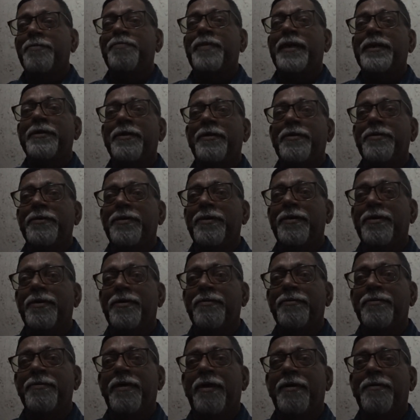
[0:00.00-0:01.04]
But
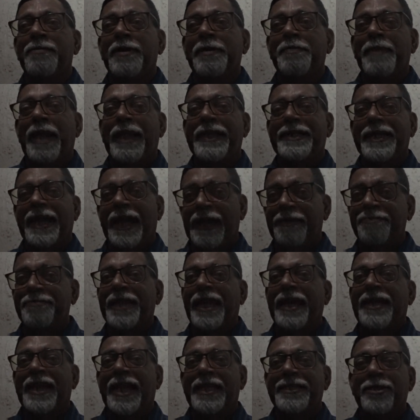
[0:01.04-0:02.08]
we mentor, I'm
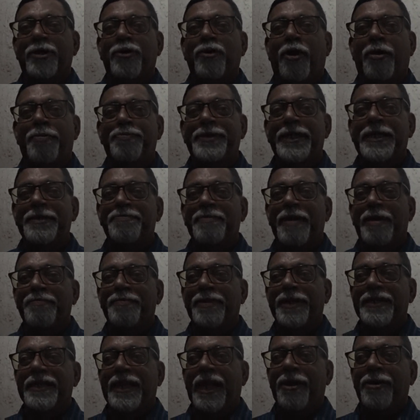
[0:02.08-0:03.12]
there as a co-opted
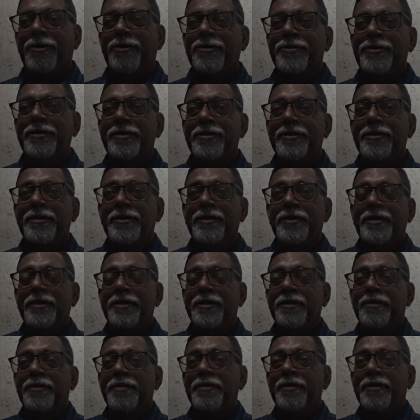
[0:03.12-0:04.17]
member now.
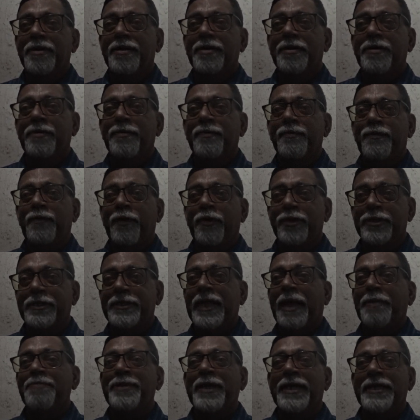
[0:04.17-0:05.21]
For
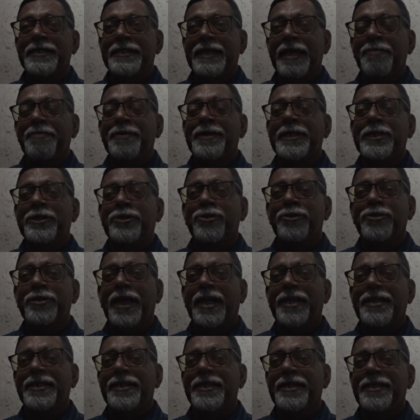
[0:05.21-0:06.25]
some years there have been issues
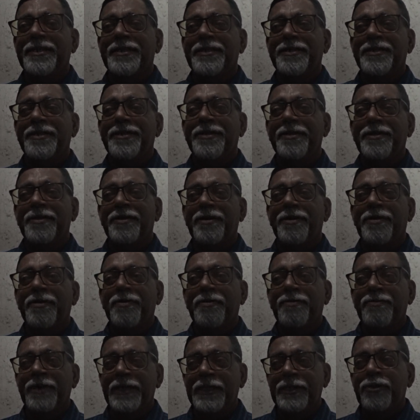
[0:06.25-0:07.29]
and
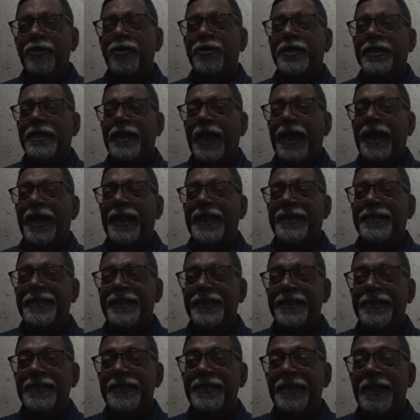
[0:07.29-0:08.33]
we look at
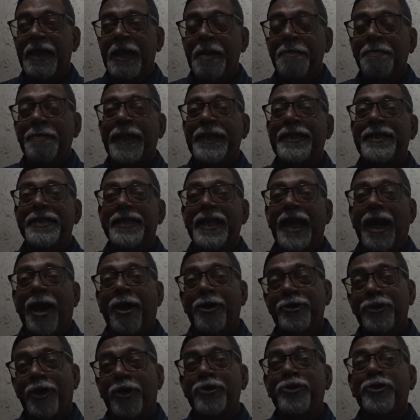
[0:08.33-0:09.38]
maintaining.
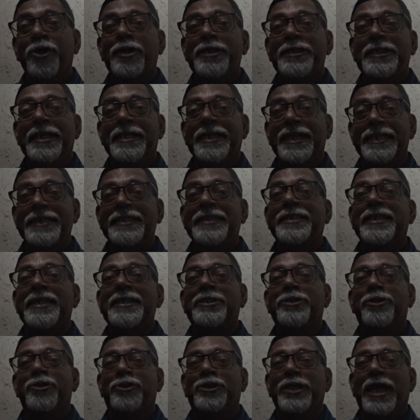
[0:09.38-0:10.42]
Ours also is a
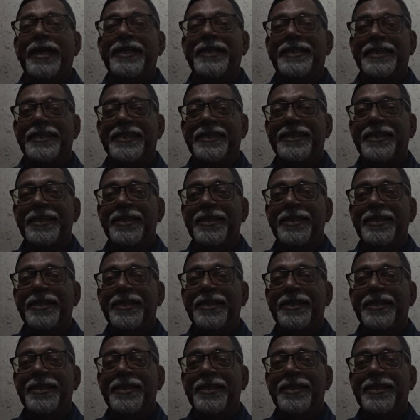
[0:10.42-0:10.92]
registered society.